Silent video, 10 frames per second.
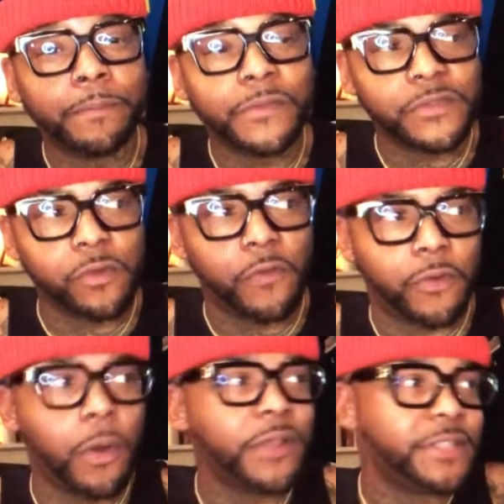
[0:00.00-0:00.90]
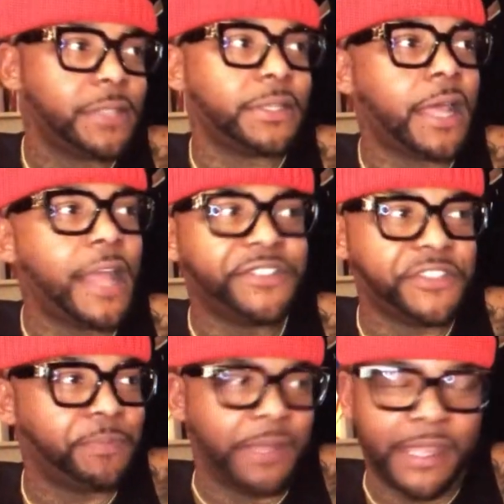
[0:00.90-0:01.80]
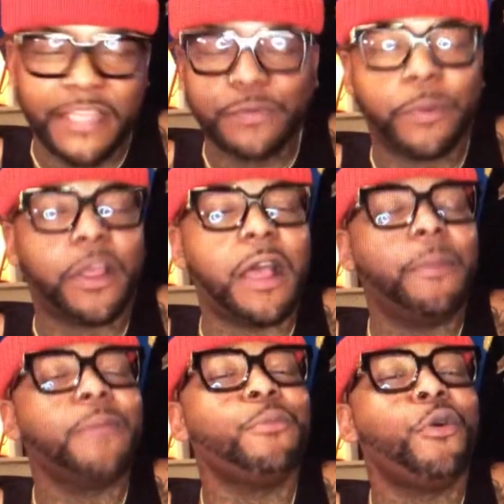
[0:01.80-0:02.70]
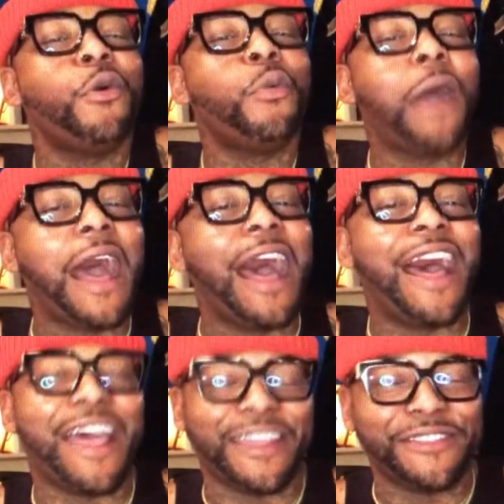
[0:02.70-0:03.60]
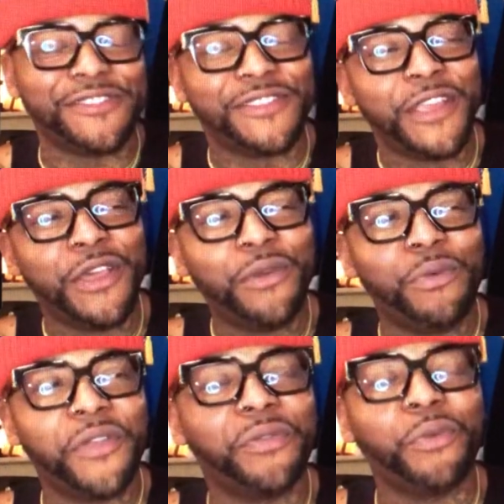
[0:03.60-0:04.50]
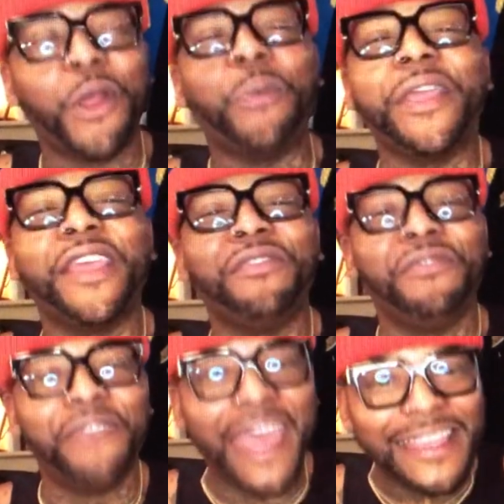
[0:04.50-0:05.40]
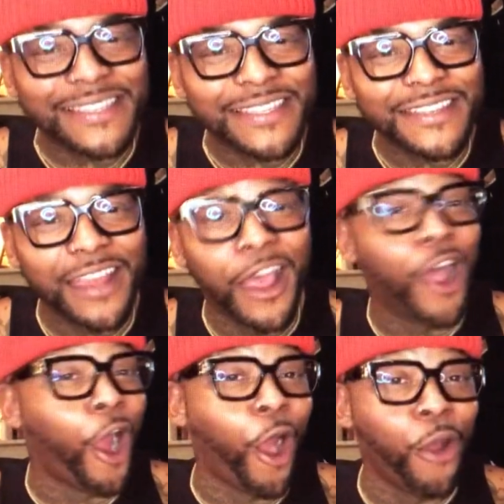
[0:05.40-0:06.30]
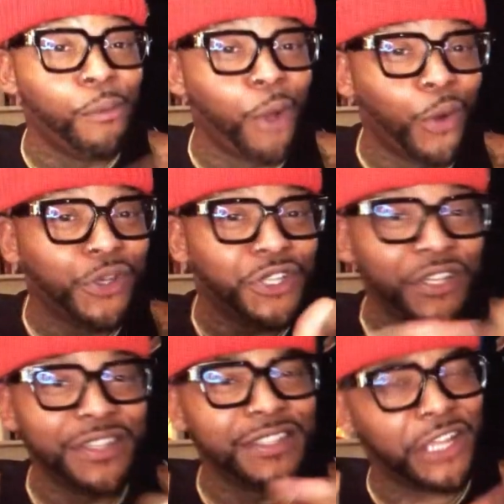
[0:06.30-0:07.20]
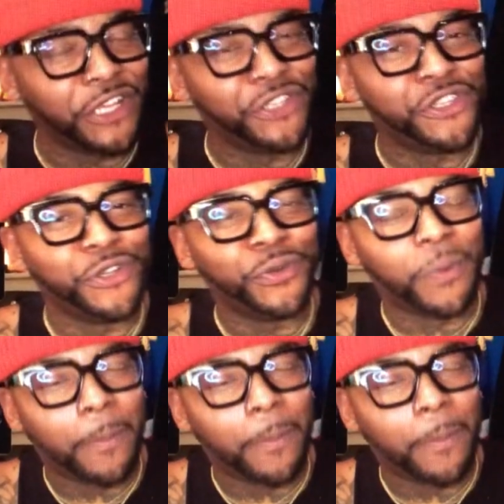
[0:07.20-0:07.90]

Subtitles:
So, of course, as conscious beings, we're becoming more wise with where we invest our emotions into.